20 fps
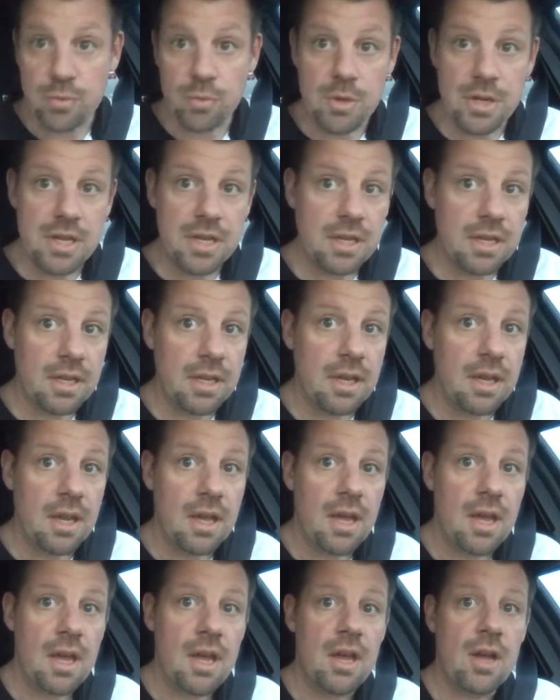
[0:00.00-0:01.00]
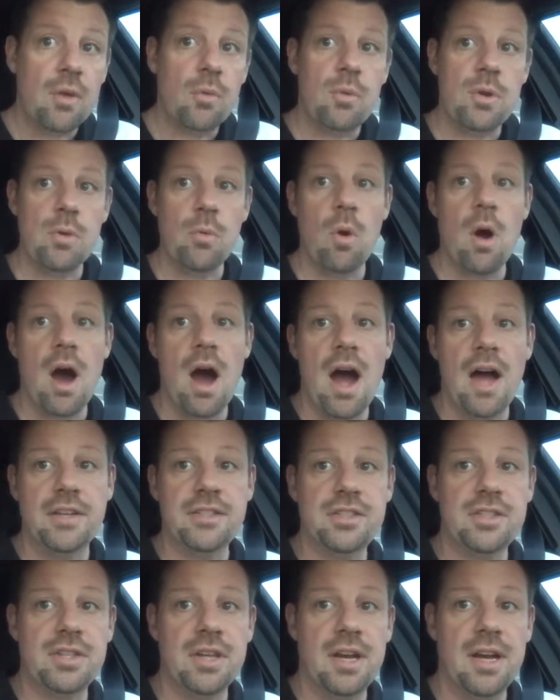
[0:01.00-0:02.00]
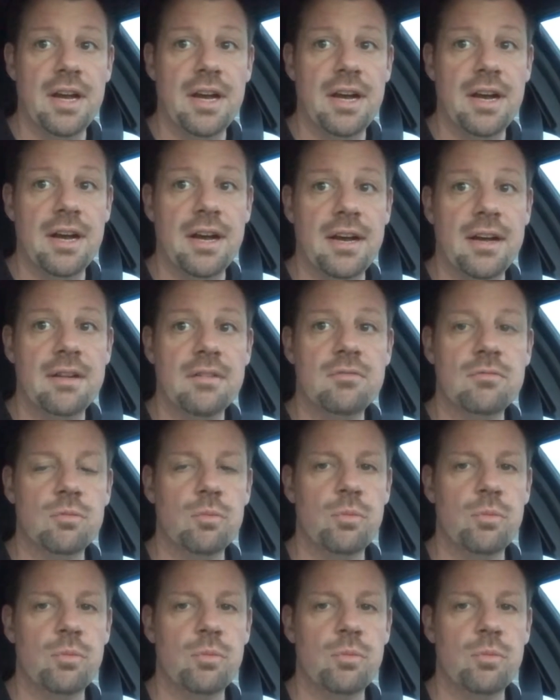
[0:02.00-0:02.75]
week we watched I